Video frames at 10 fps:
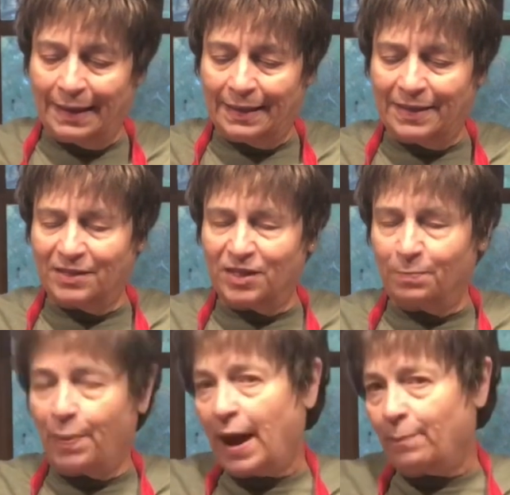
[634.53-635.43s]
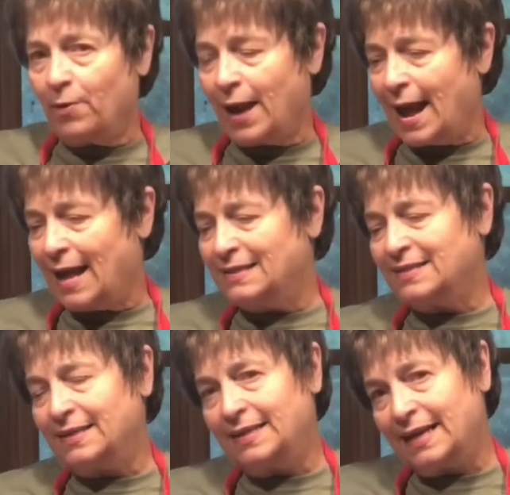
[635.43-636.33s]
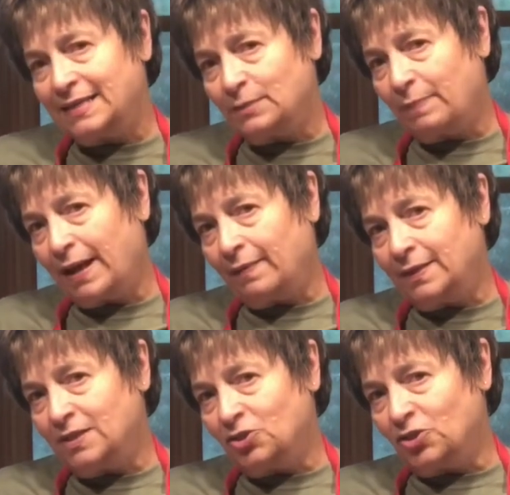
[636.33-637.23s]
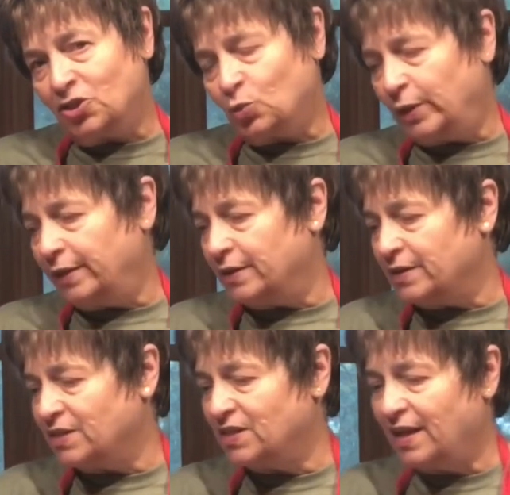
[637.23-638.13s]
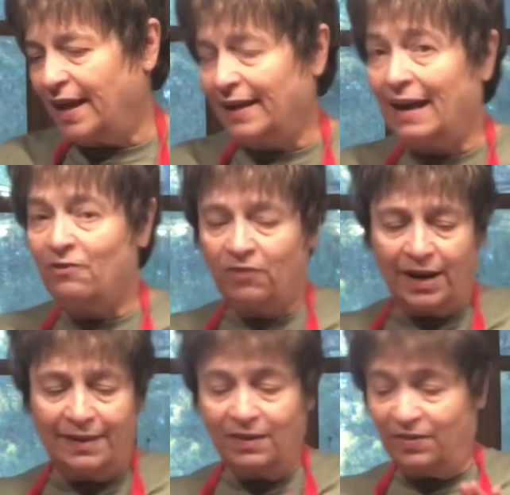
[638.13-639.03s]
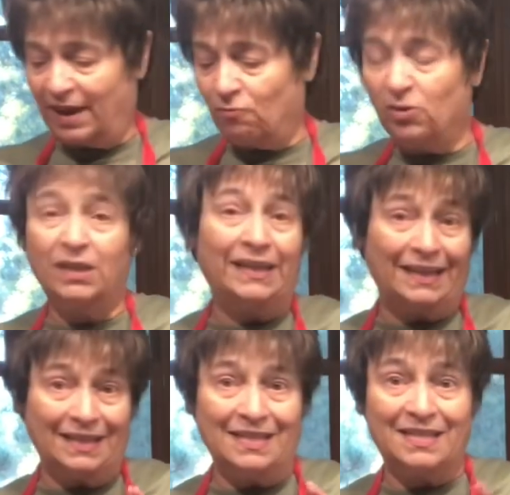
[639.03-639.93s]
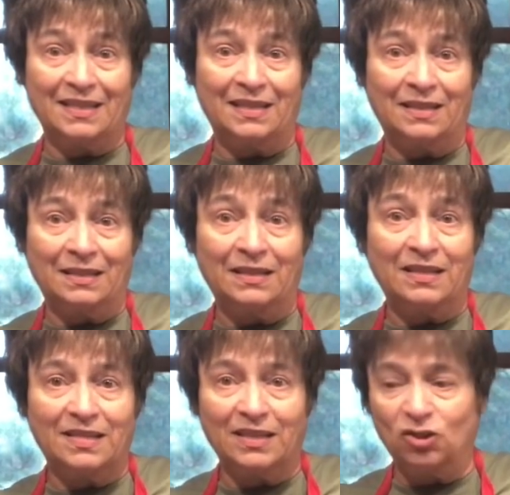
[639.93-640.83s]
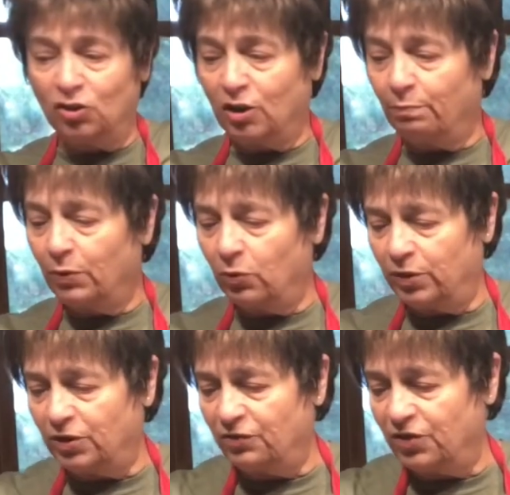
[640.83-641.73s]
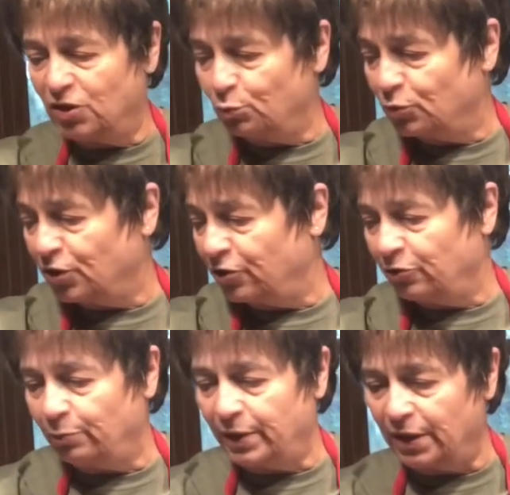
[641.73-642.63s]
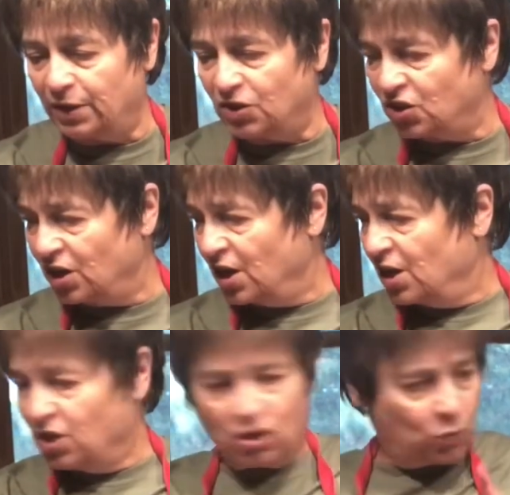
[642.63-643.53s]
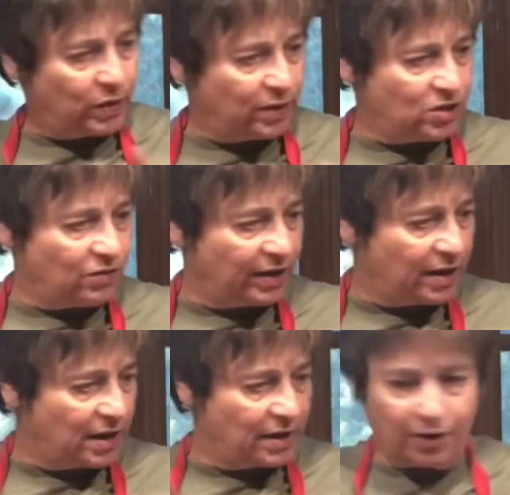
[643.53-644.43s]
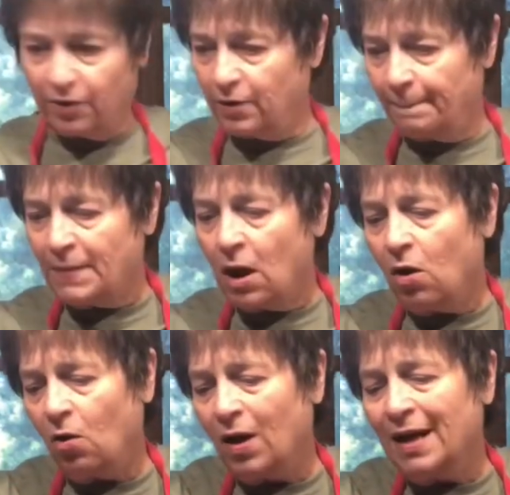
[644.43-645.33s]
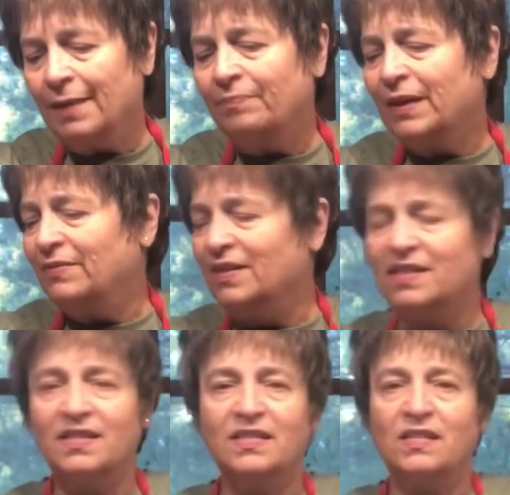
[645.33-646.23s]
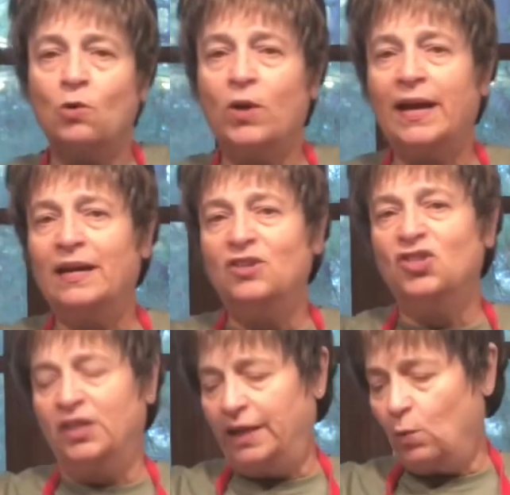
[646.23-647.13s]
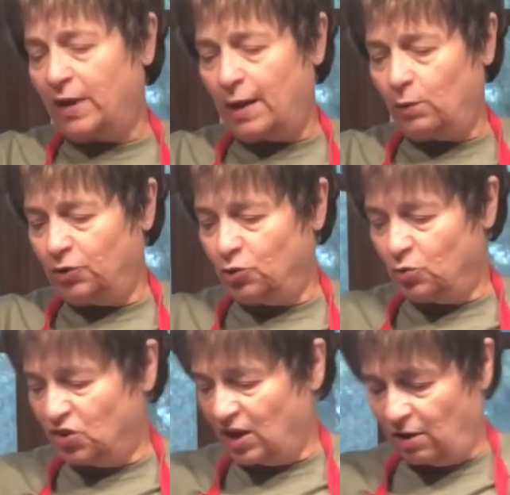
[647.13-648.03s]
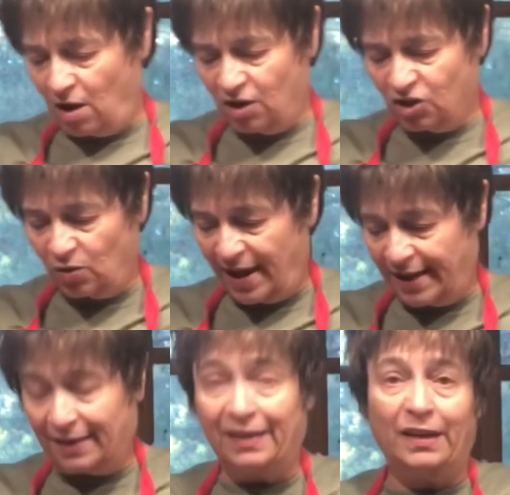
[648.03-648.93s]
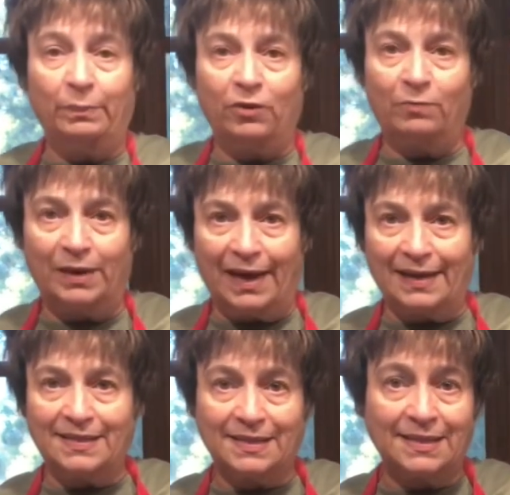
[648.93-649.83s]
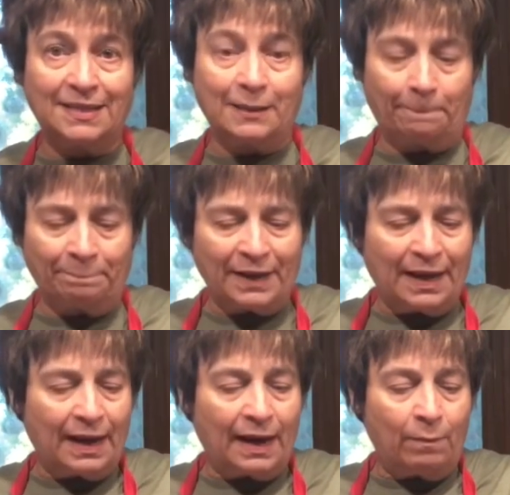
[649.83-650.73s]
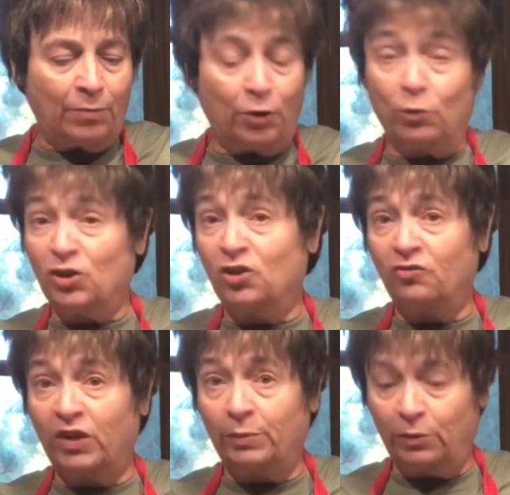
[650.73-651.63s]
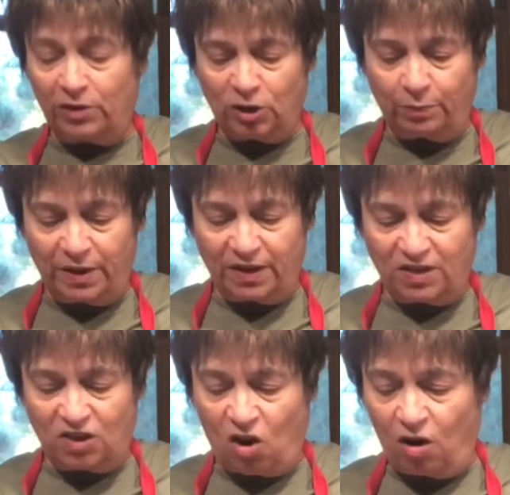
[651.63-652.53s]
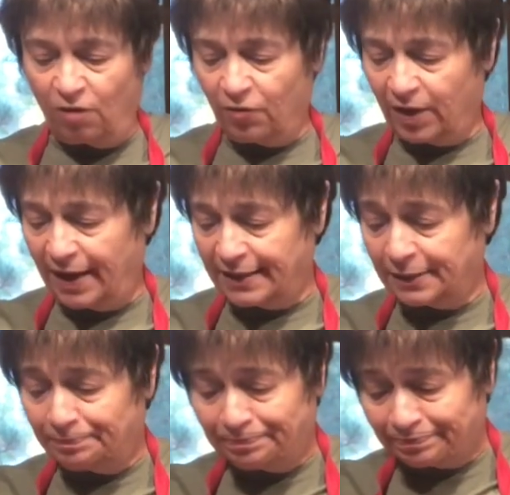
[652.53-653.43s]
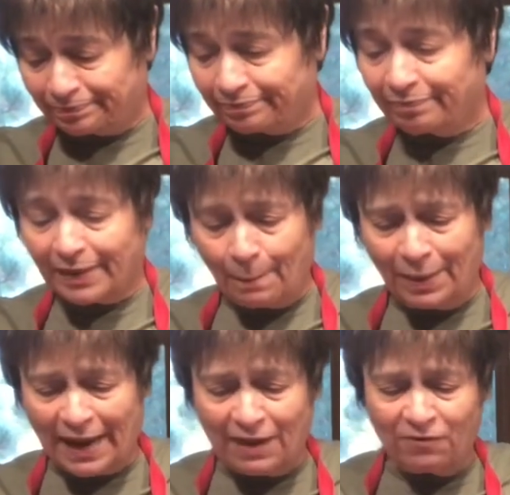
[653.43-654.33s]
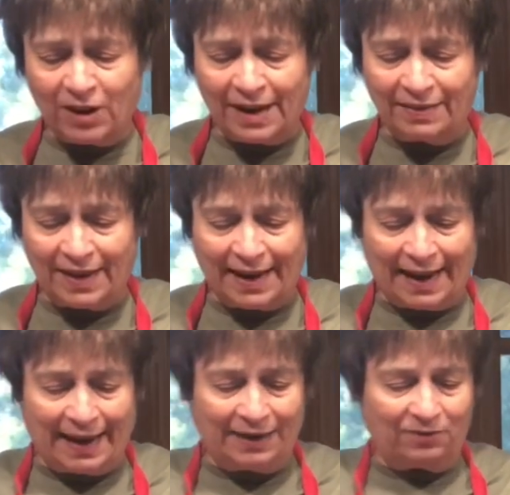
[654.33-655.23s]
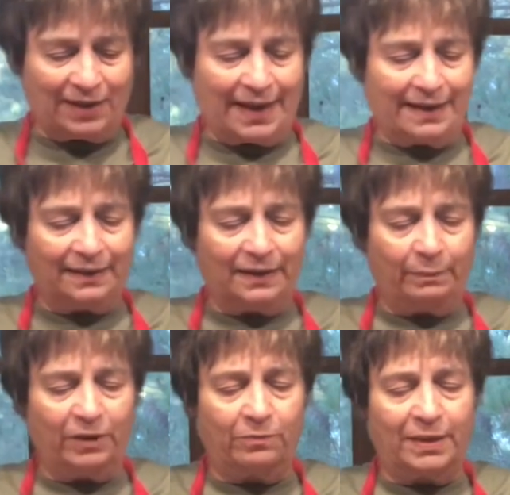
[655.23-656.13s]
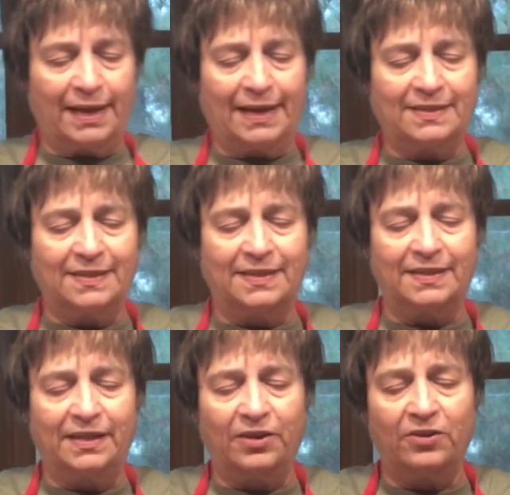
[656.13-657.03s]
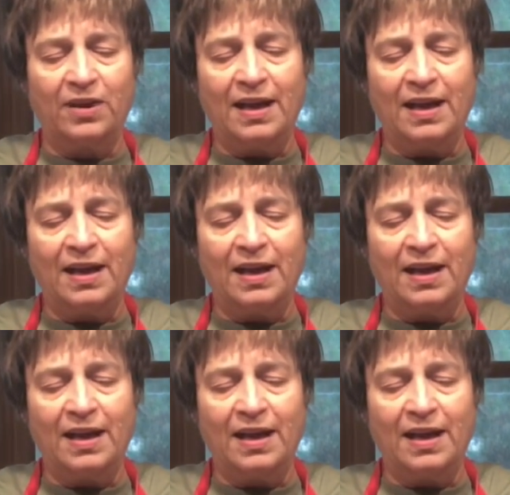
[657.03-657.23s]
The pepper adds a nice balance to the sweetness, and I find that that really is an essential component of these particular beans. So what else have I got here? Oh, this is occasionally what I will do is I'll also add a little bit of molasses. The original family recipe doesn't call for that, but I find that I kind of like a little bit of molasses in here.